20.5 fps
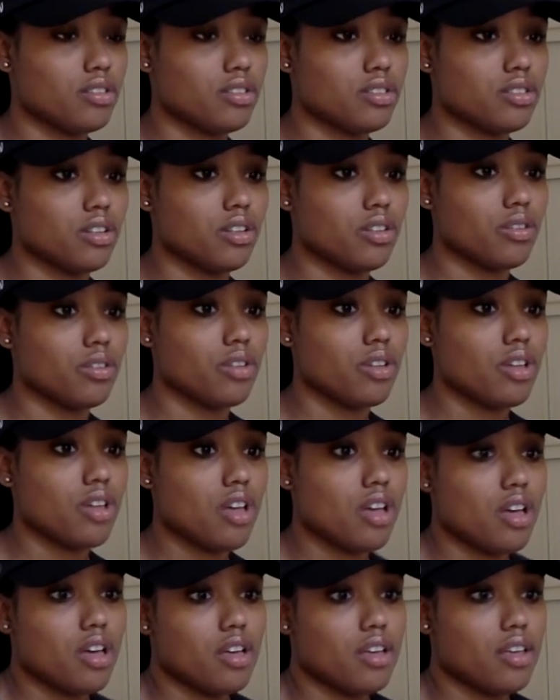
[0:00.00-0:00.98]
So
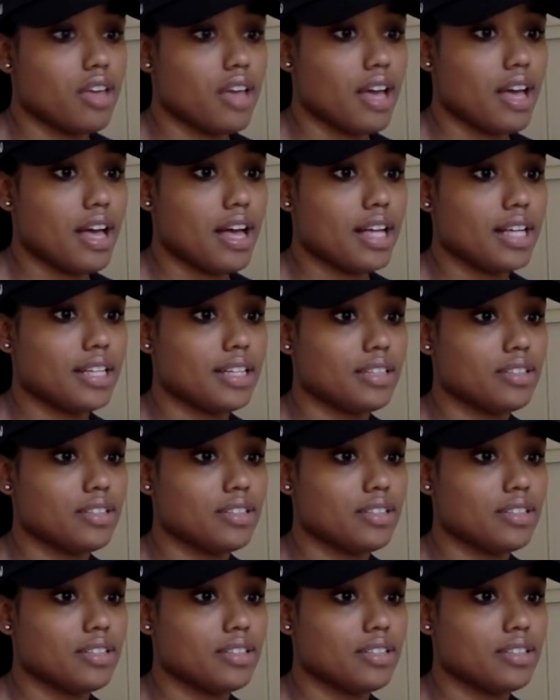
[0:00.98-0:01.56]
yeah,